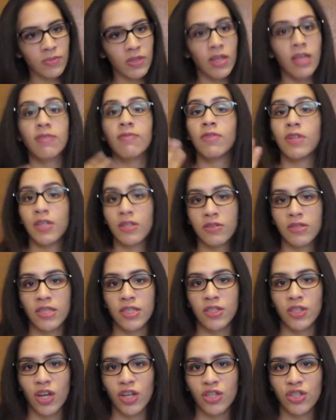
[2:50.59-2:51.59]
like video
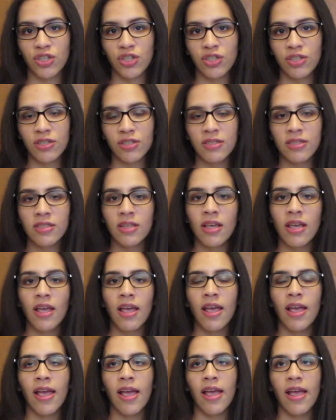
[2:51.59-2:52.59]
suggestions,
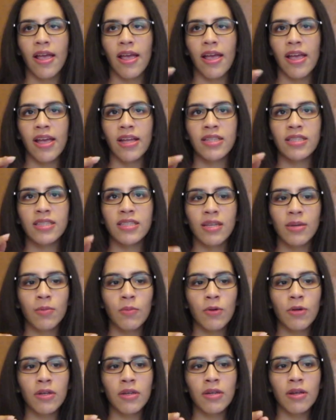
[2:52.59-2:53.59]
and
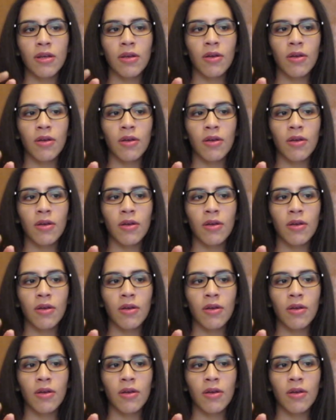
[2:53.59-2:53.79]
someone